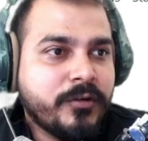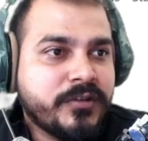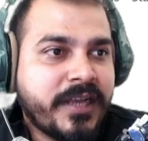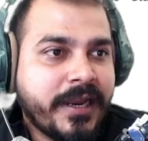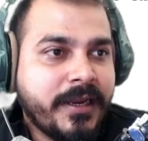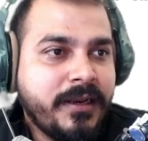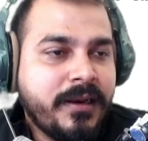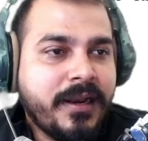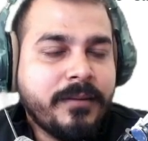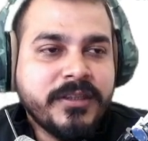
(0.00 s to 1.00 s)
I have to sign
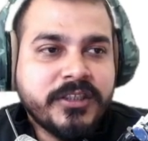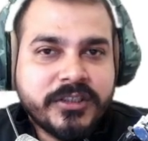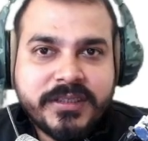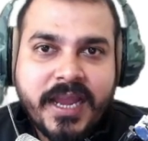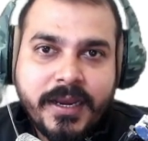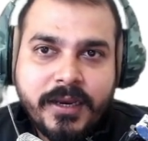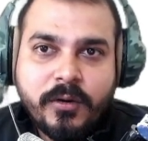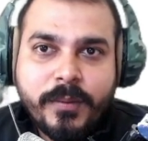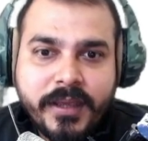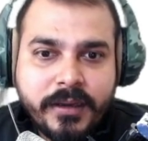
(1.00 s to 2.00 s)
in. Let me just sign in
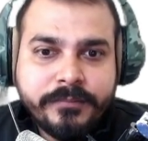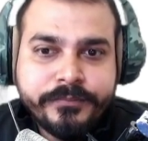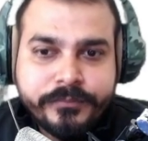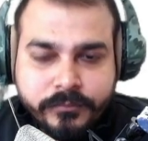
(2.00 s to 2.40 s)
over here.